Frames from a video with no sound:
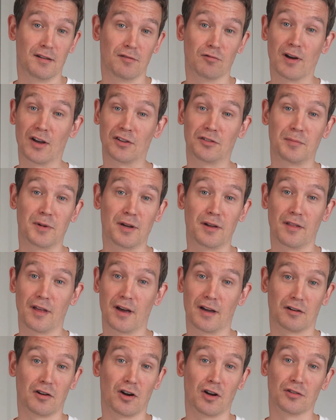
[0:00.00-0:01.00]
recipe
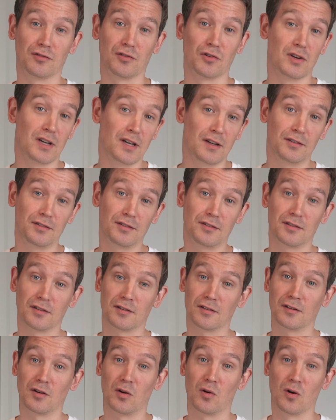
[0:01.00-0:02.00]
that calls for yeast
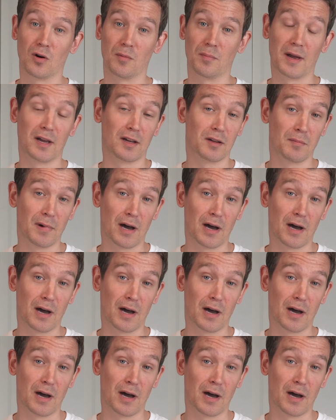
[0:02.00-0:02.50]
or baking